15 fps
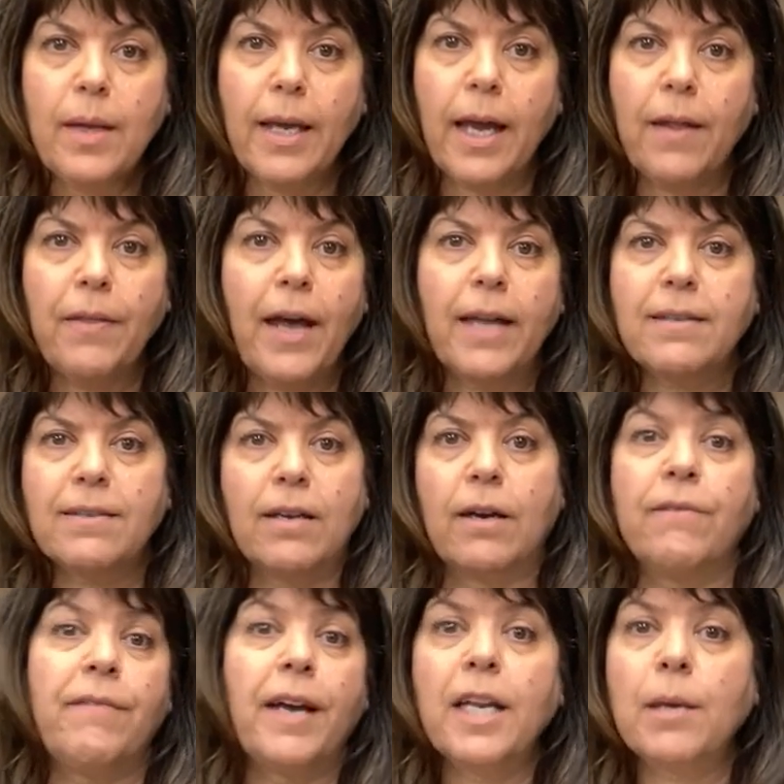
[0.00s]
And that's a
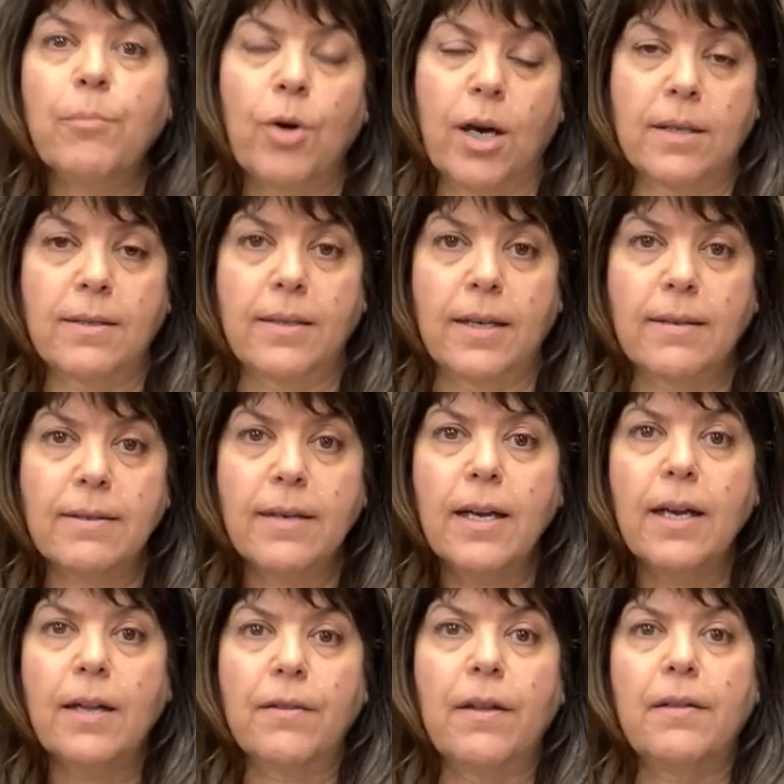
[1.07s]
vetting process
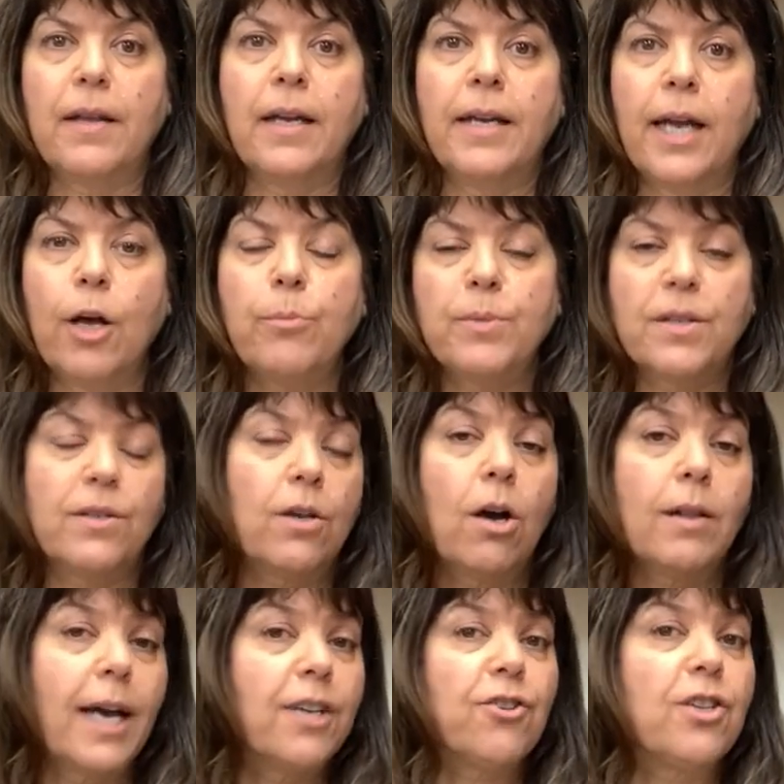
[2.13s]
that then helps us
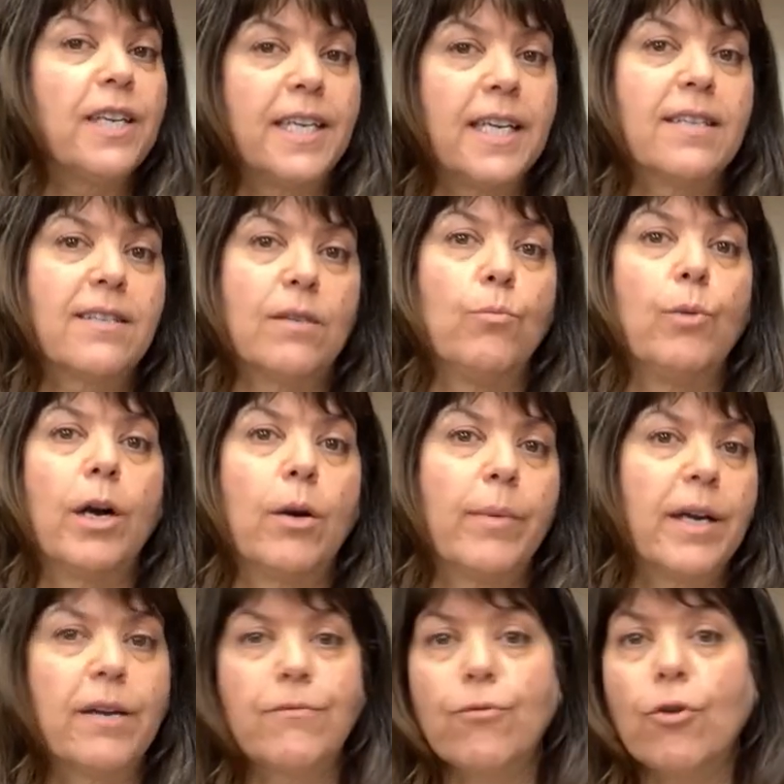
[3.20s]
all actually get somewhere. We
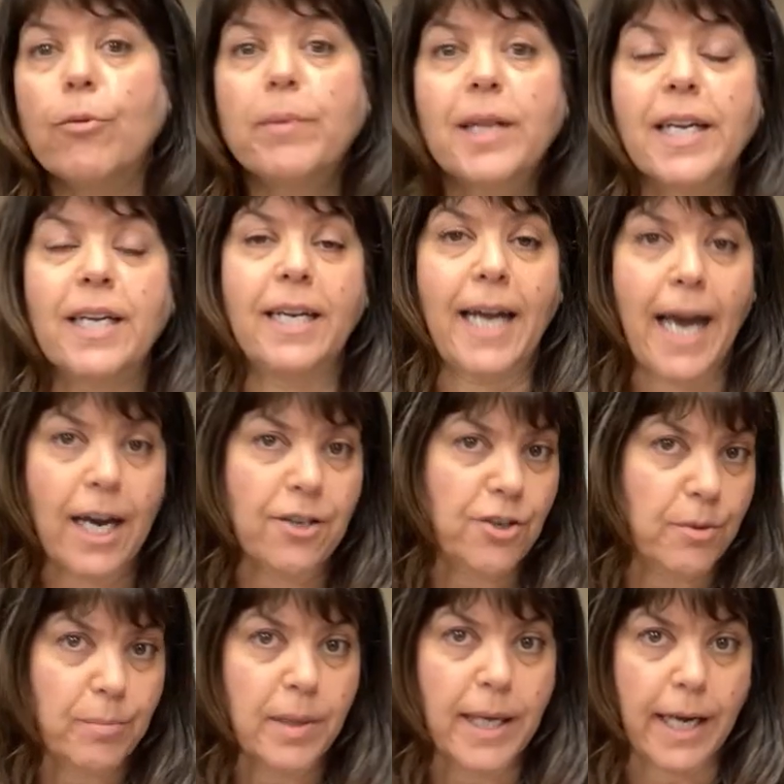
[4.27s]
can formulate an
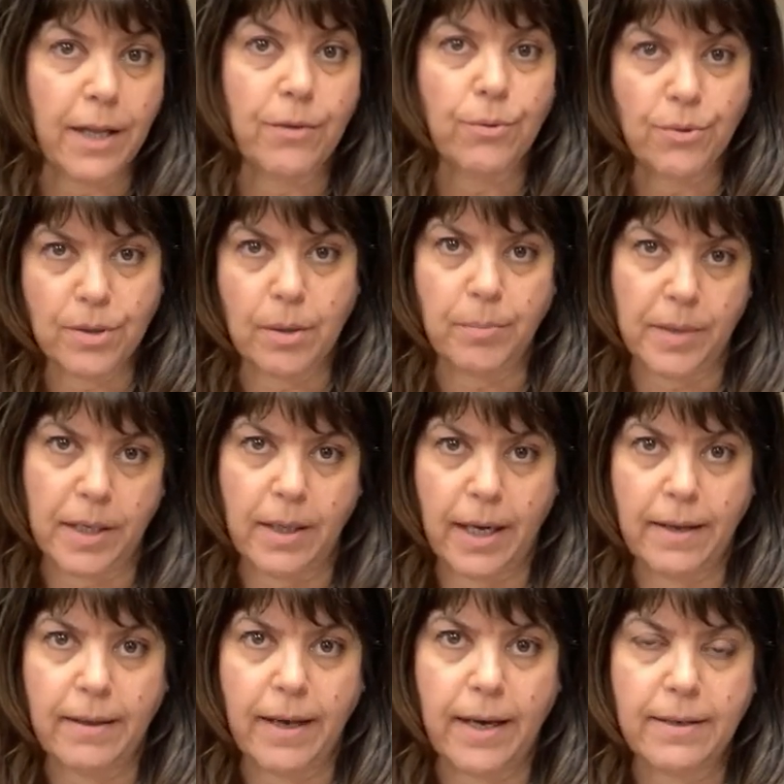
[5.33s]
action plan through something
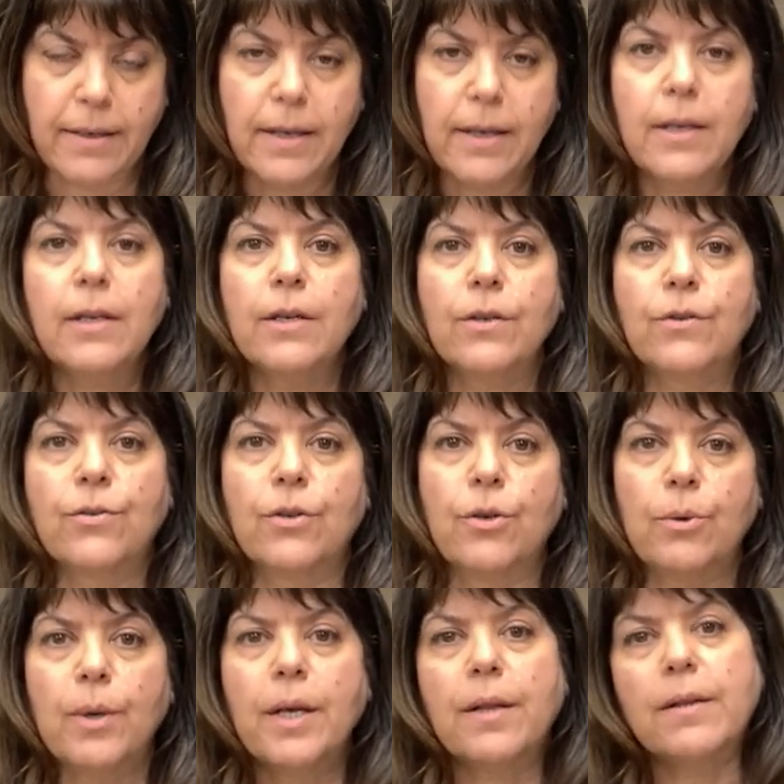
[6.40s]
like that. So
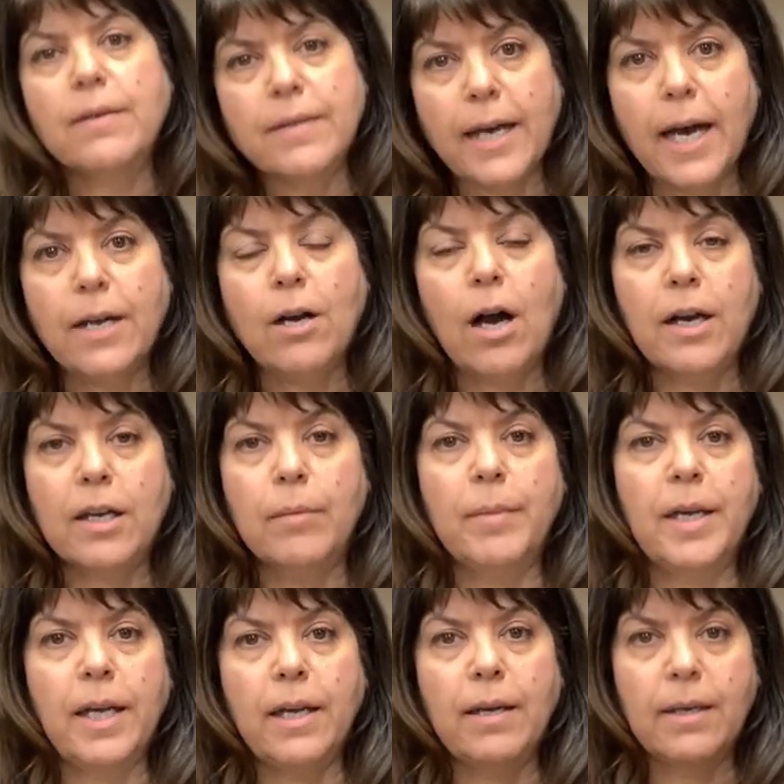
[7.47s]
this ad hoc
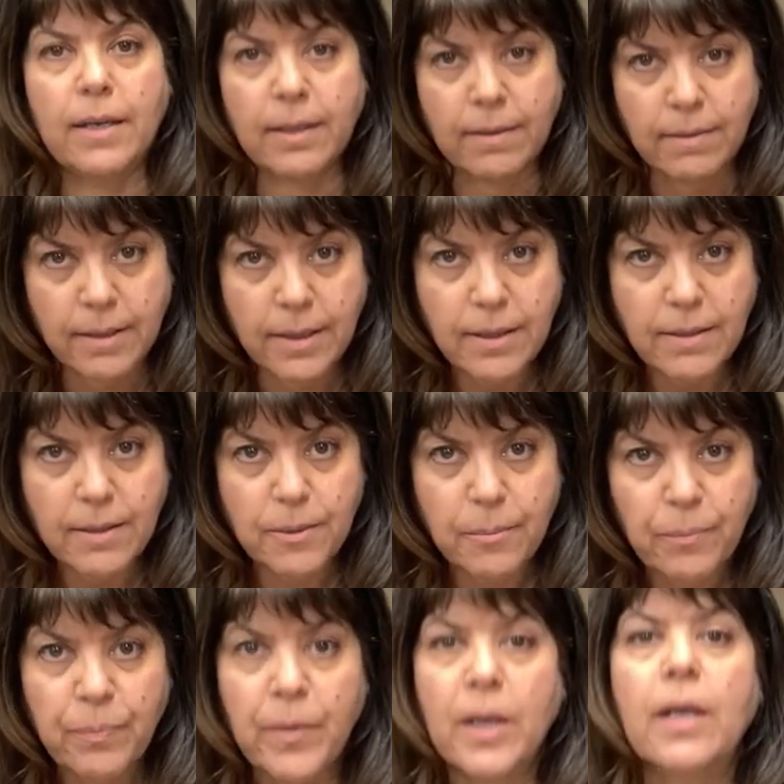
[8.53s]
committee exists,
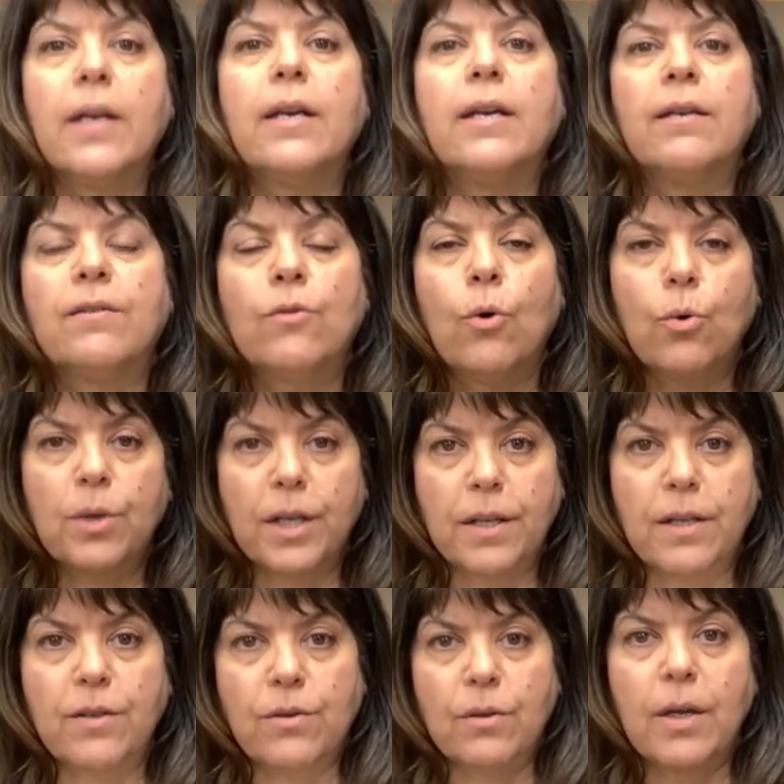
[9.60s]
is holding
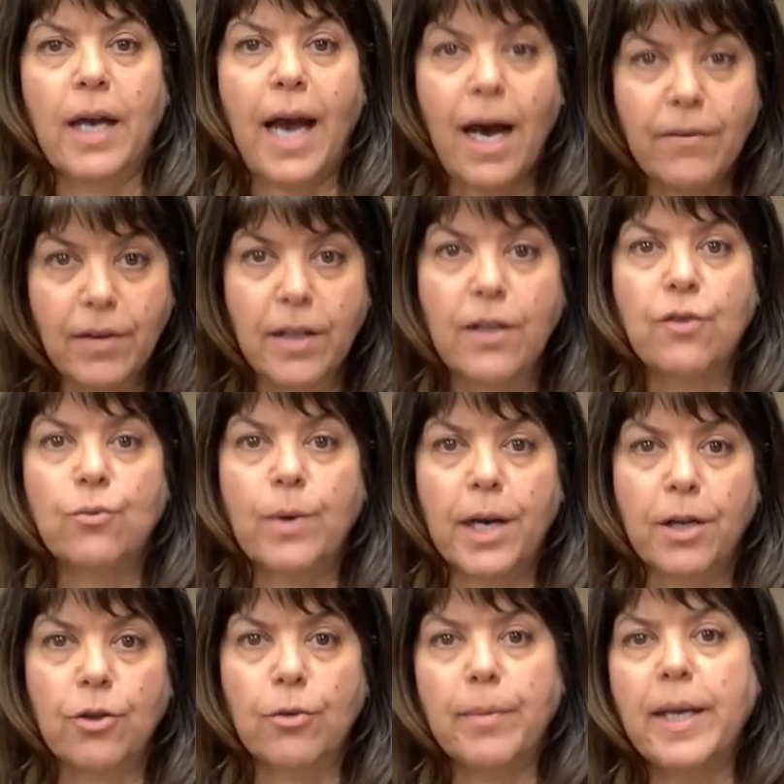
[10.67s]
these, having these
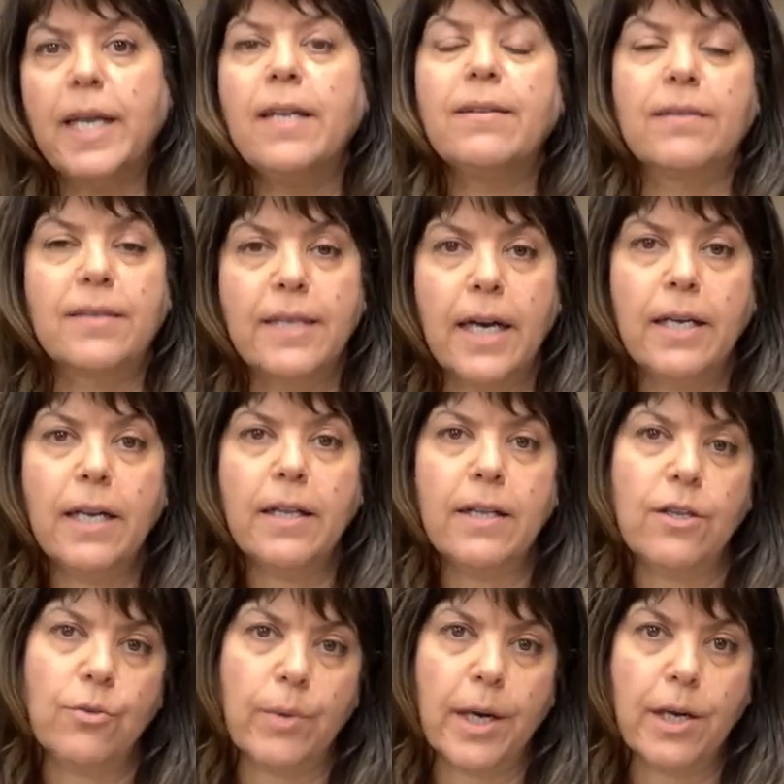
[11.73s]
regular meetings, attending
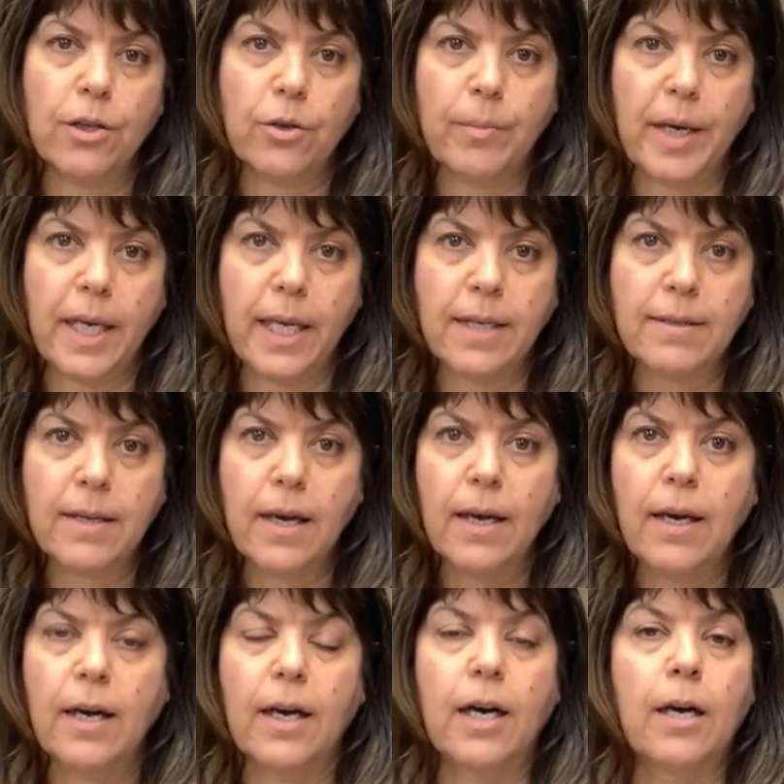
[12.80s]
these regular meetings.
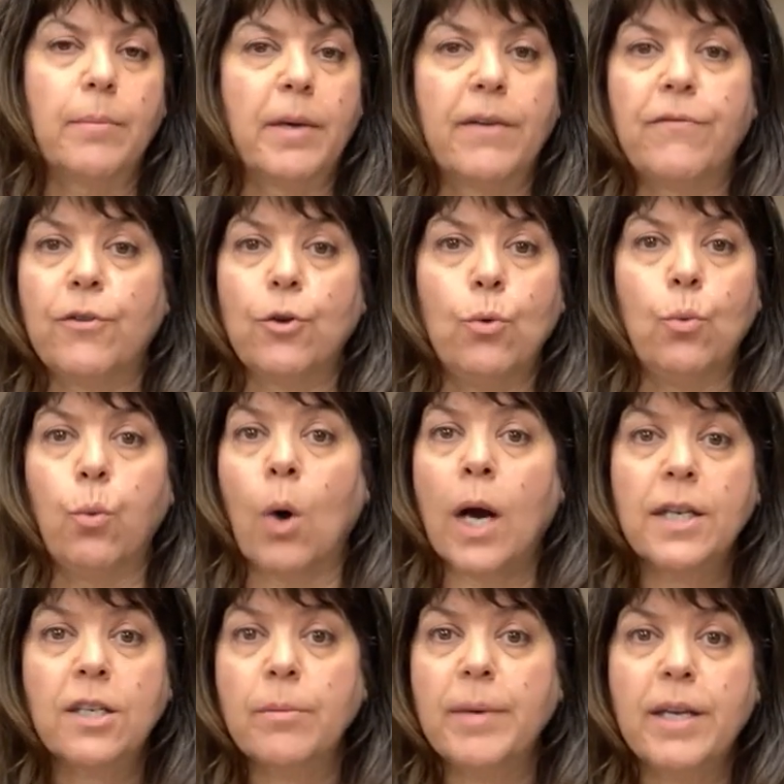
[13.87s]
Um, if you
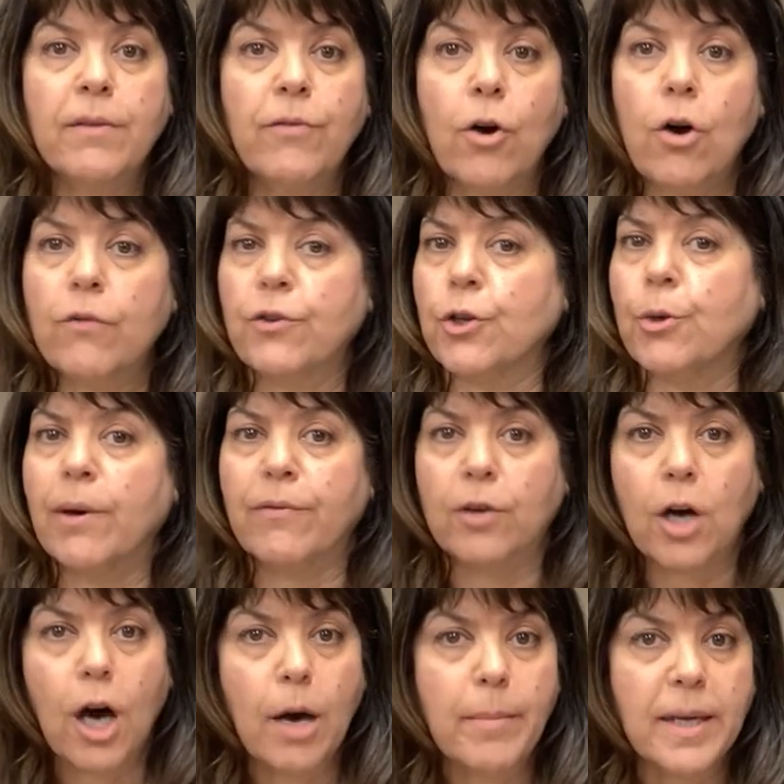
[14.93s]
want to be involved or you have
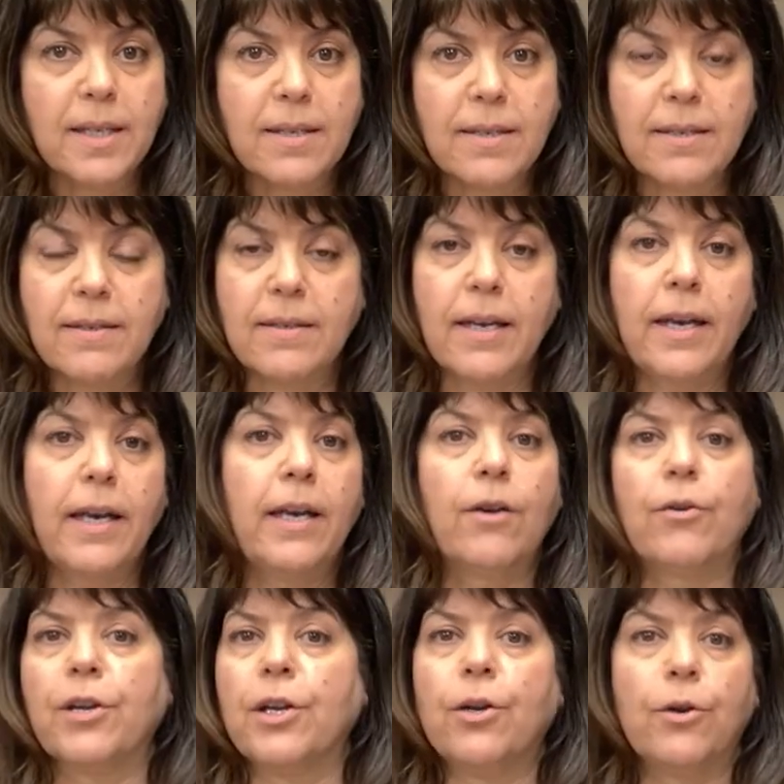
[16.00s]
comments to say or
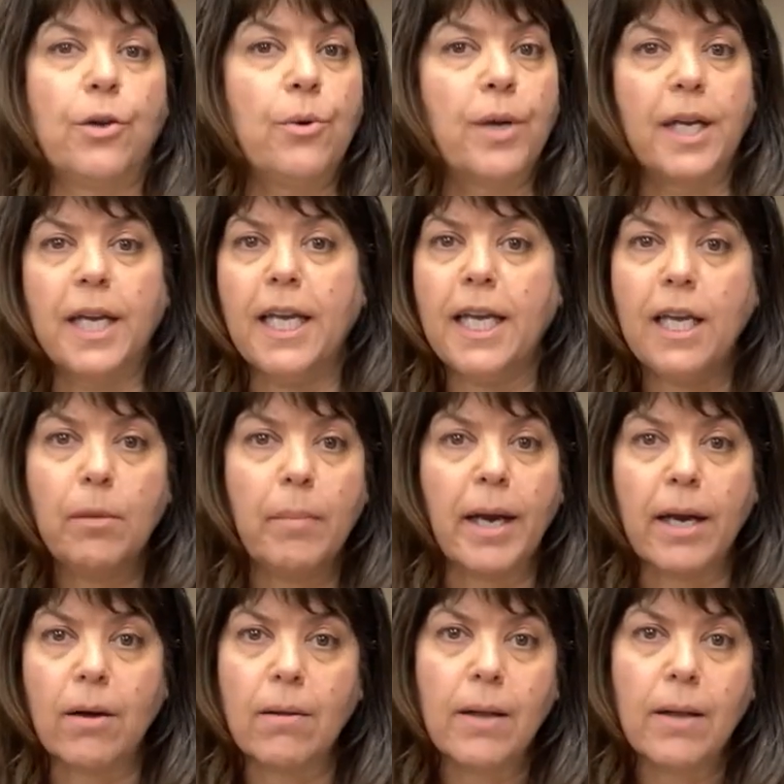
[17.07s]
you know you can email